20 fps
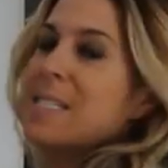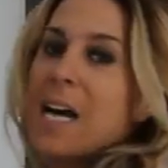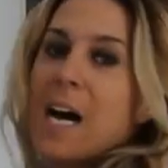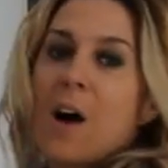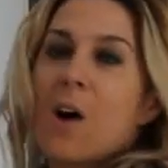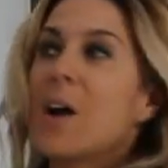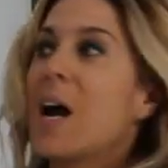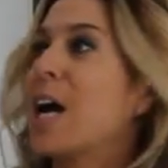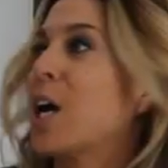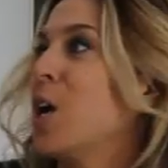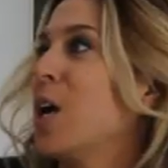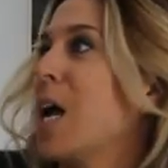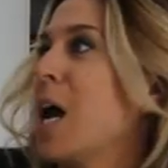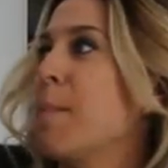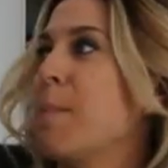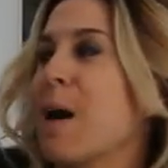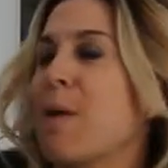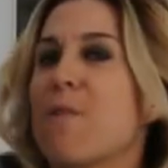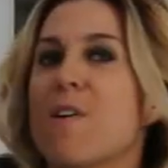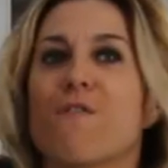down, I could
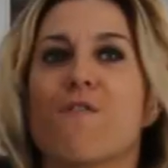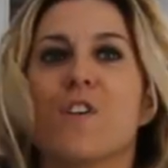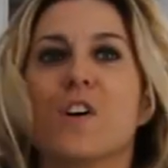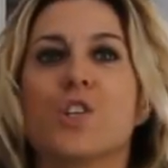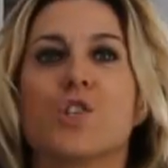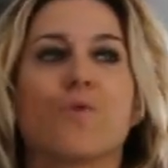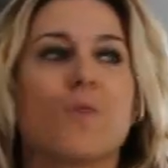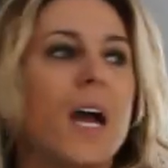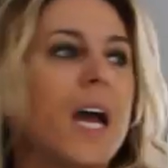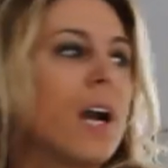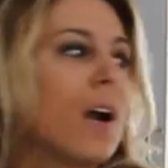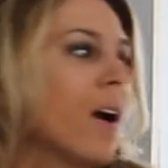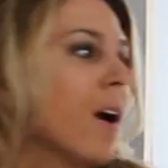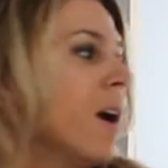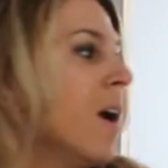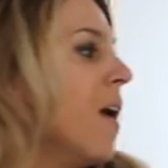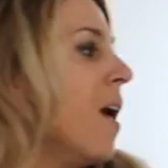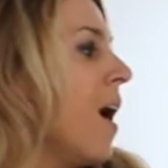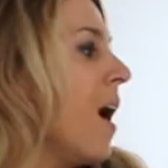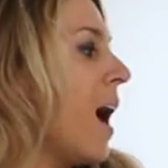get my
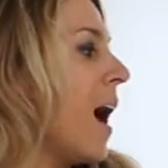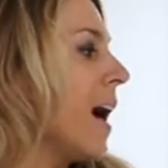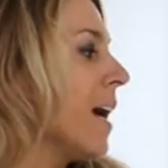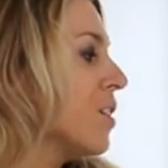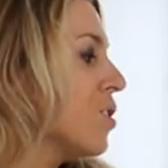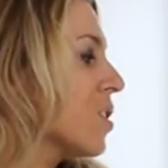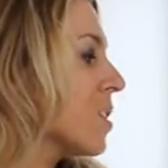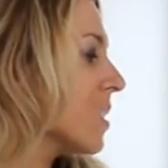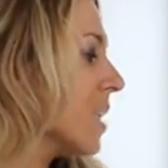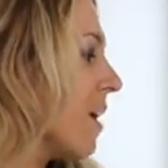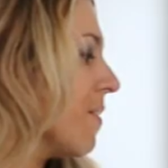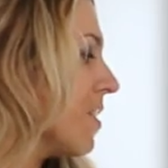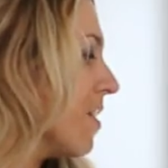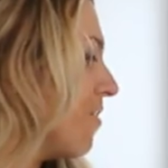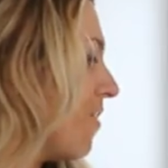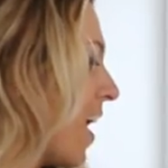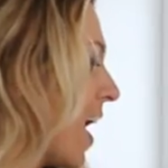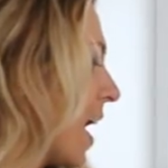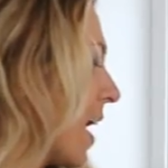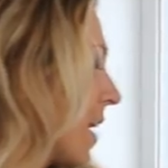refrigerator. I just love the
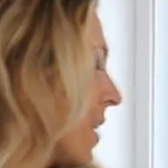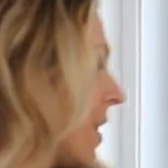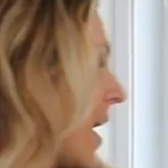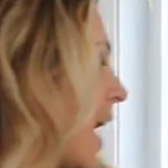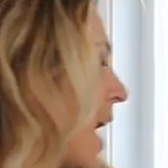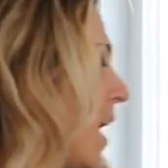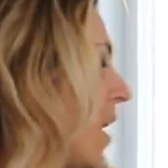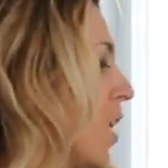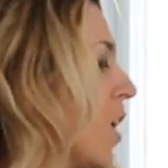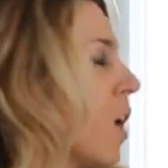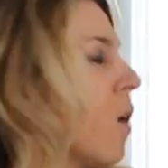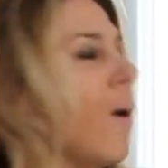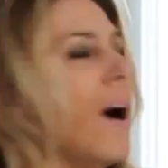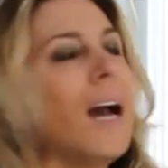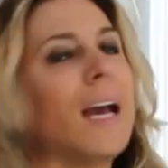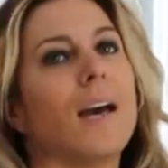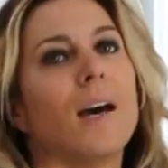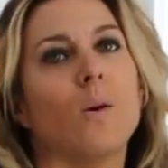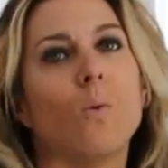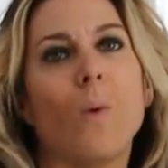fact that, you know,
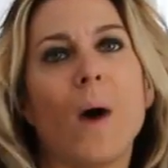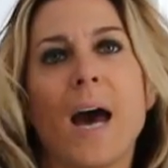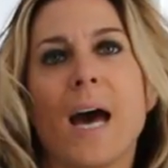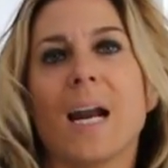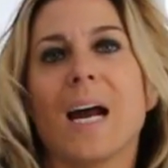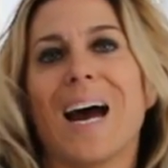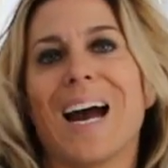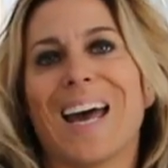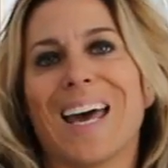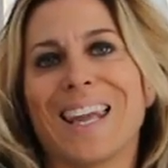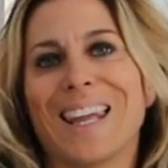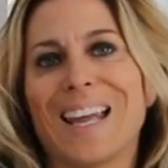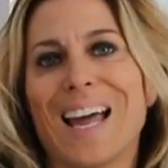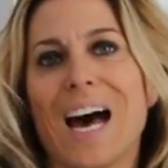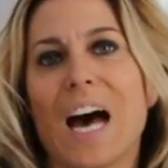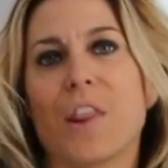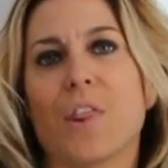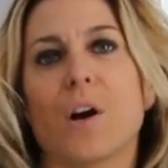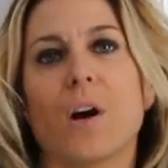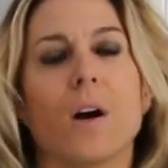I can wet, I can
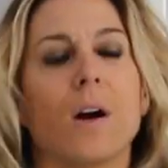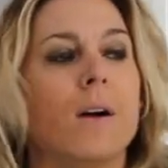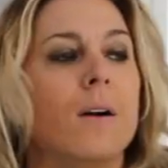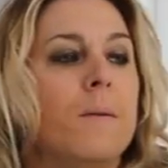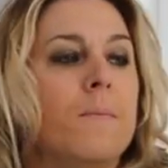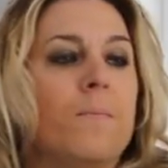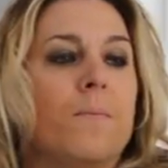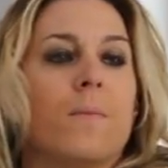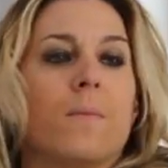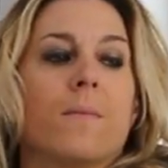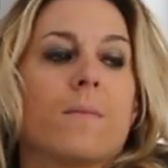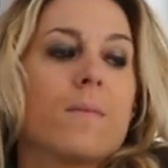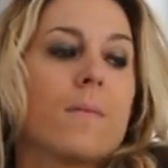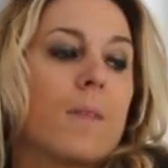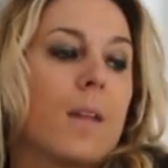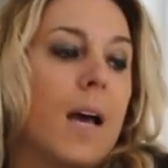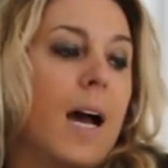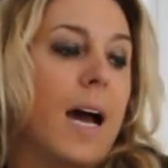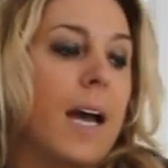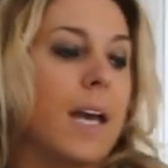lather,
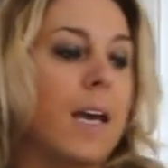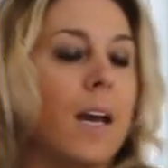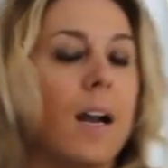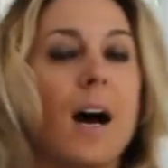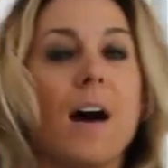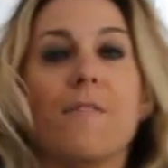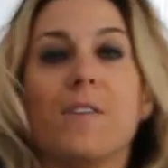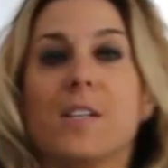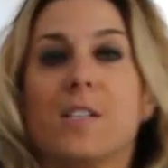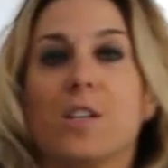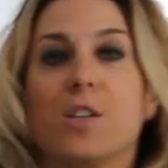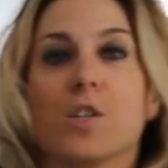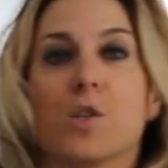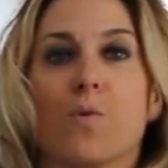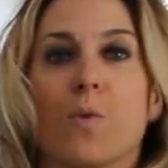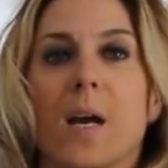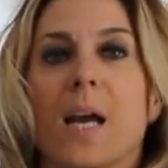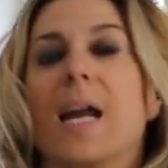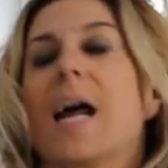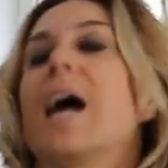I can obviously just
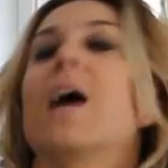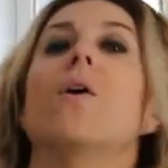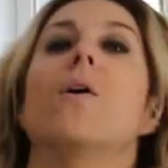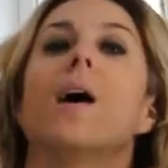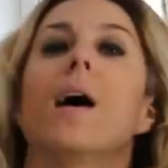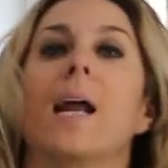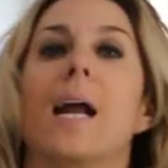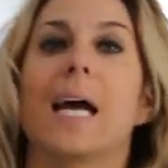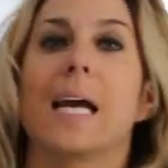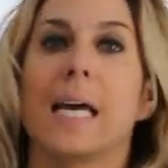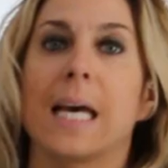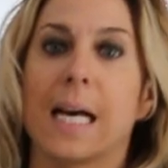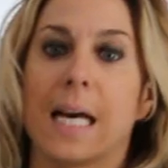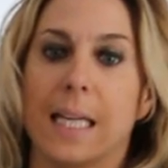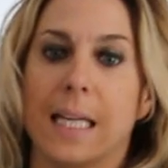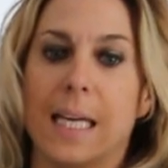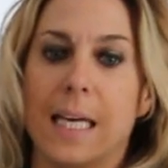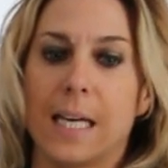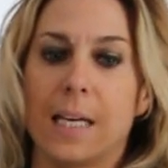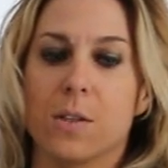wring it out, and I can
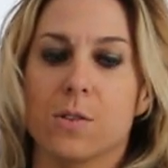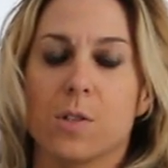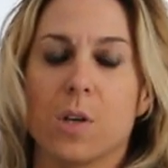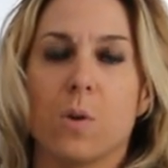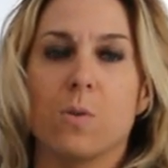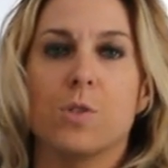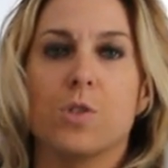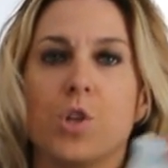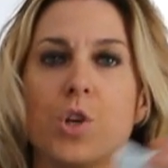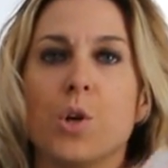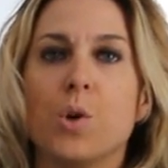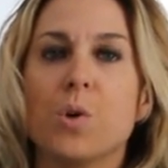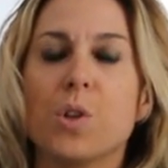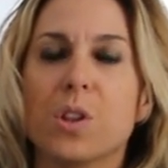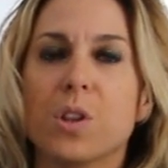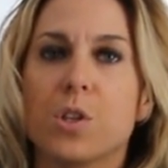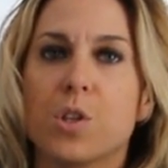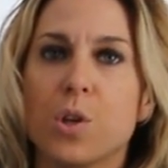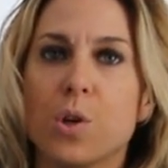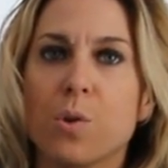clean. So two,
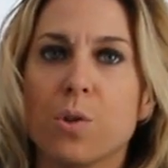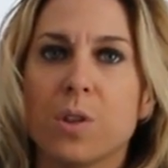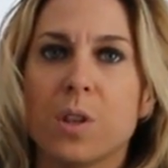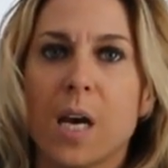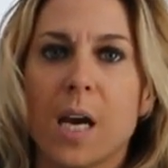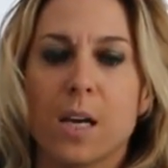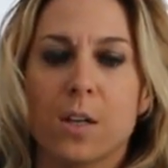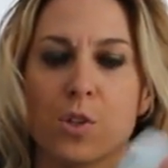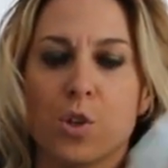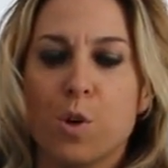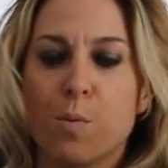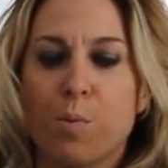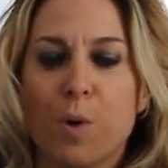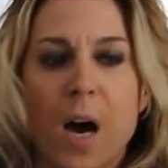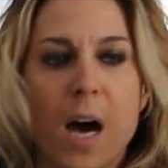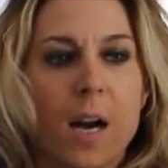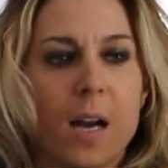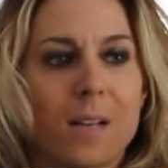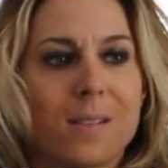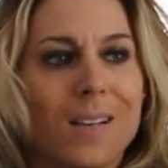two thing, two
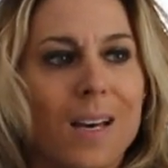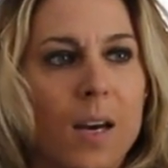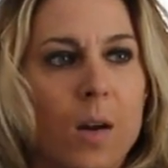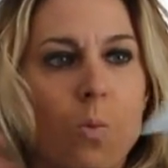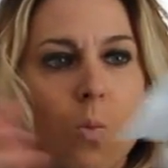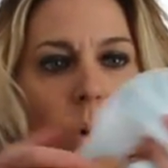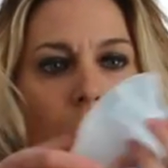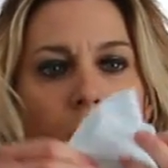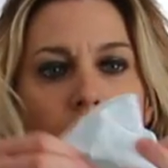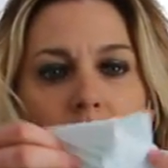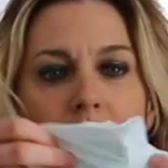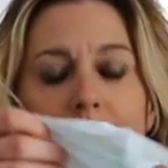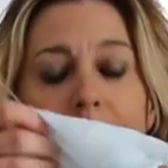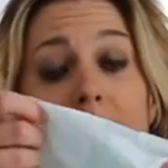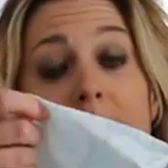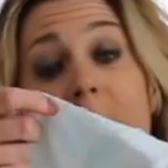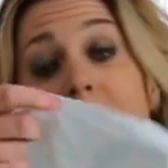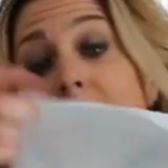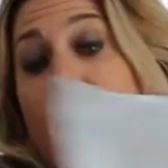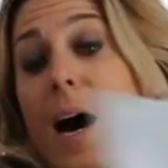products in one.
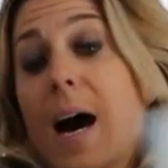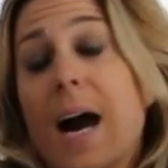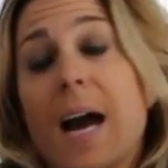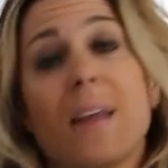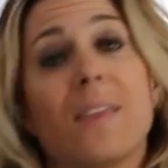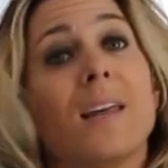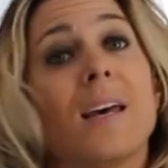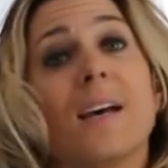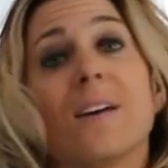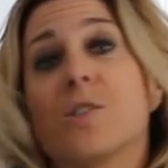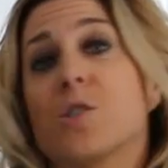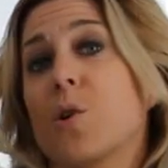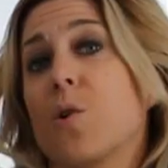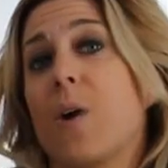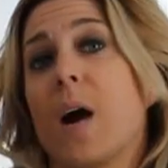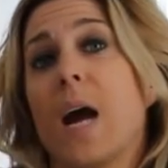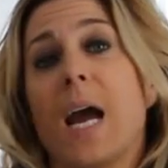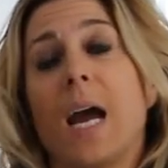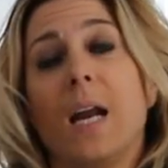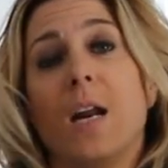I think it's
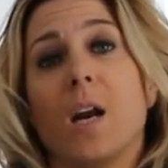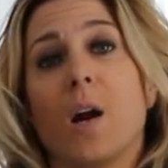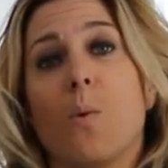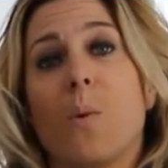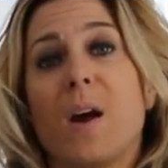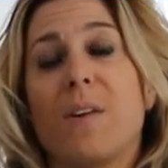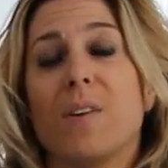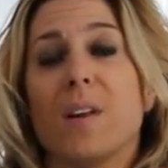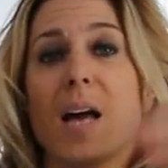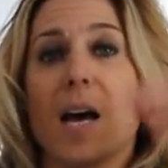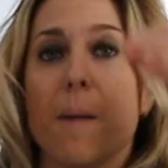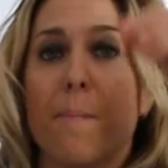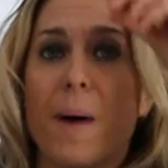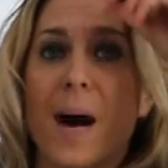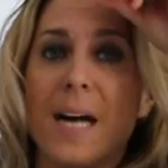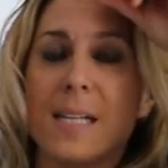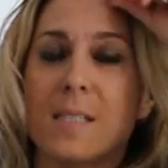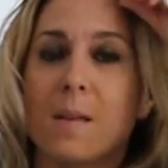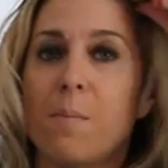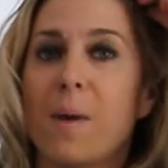great. You know, we have a lot of
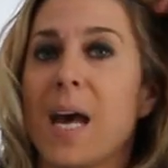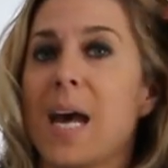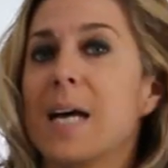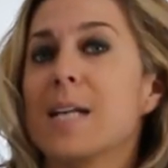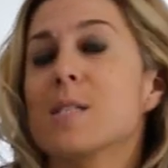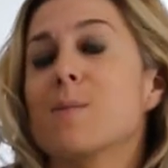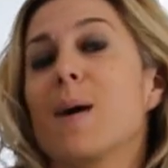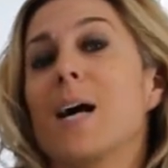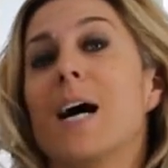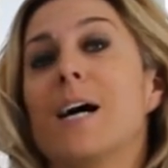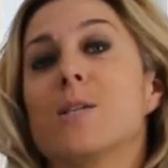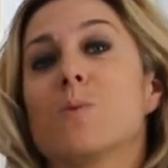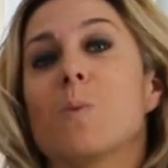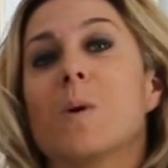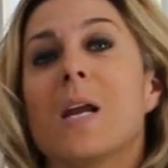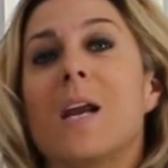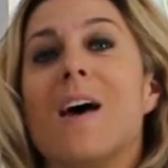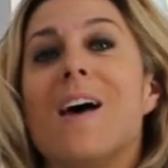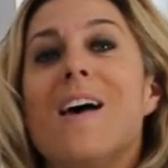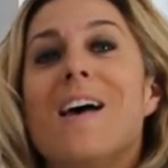pots and pans. My
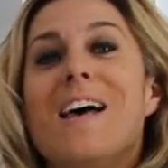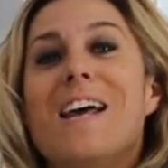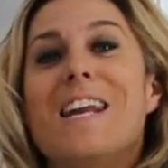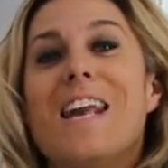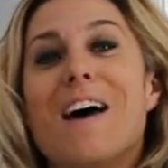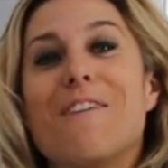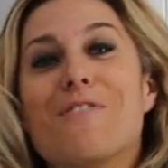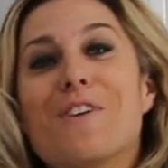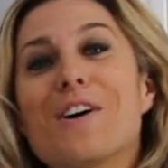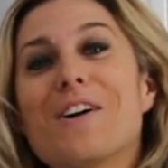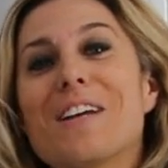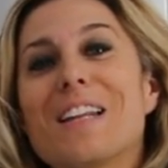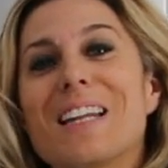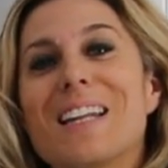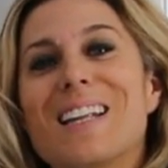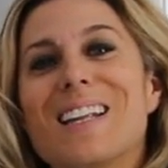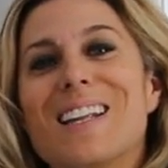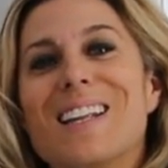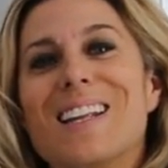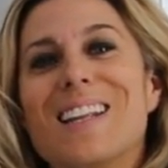husband. It never, hasn't
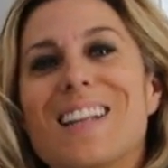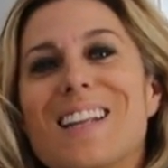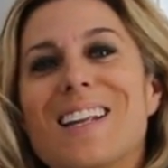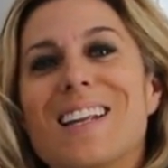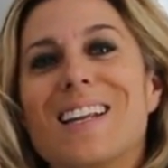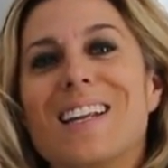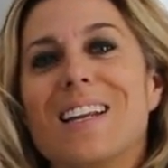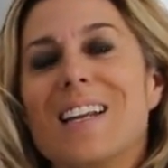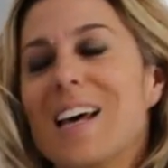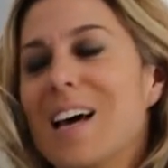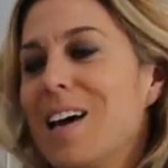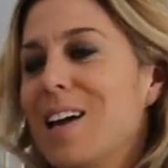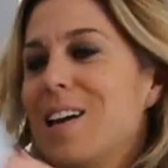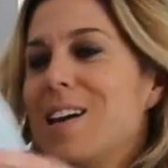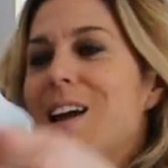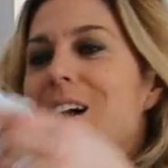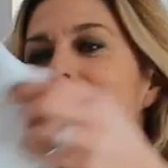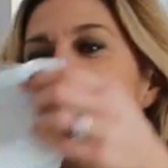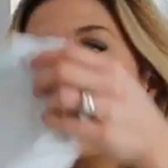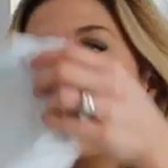ripped either, right? So that's no,